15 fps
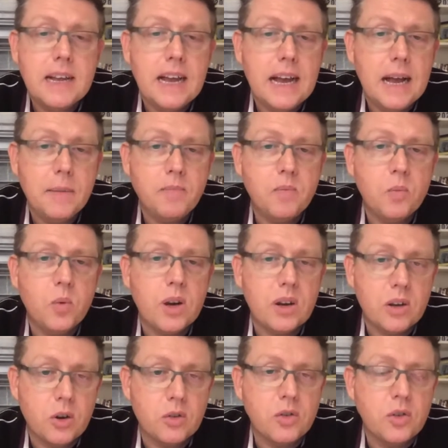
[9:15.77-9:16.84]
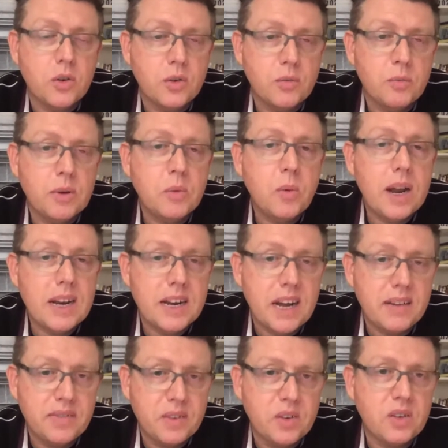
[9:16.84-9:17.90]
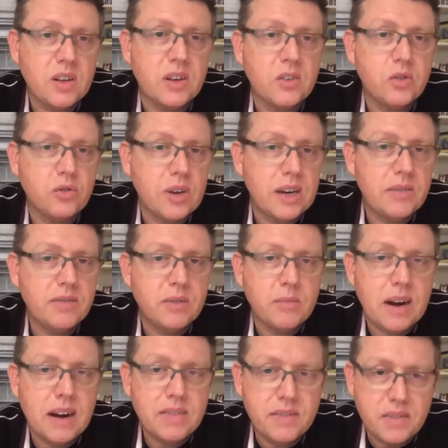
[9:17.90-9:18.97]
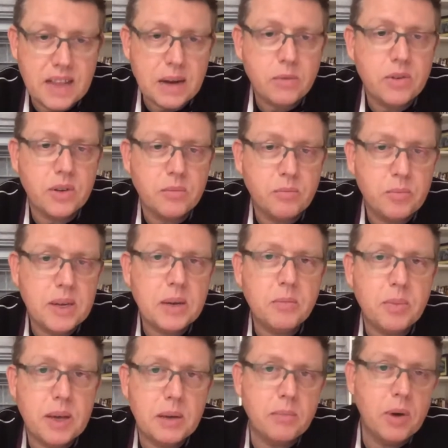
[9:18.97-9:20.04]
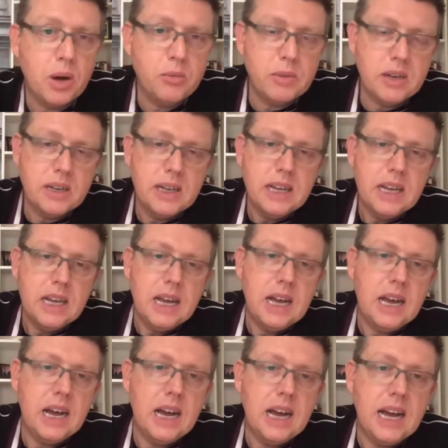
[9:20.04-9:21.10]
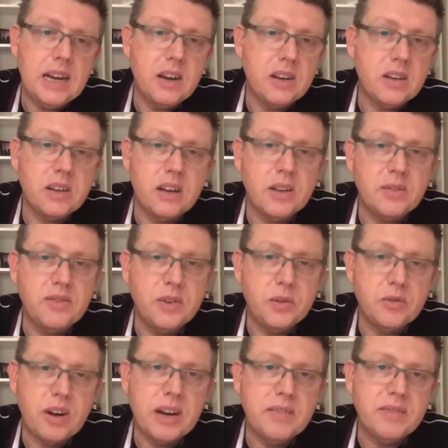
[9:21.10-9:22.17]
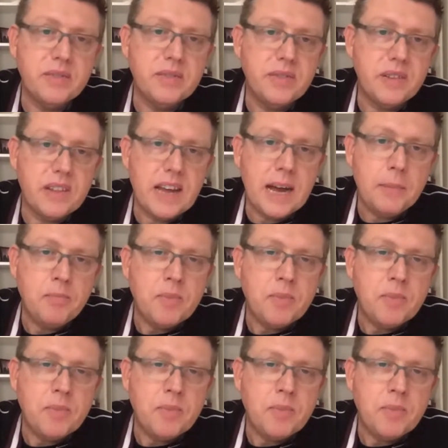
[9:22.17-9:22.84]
When I got to be well enough to start to train for a marathon, that was a big, big moment. And I started to feel grateful for that.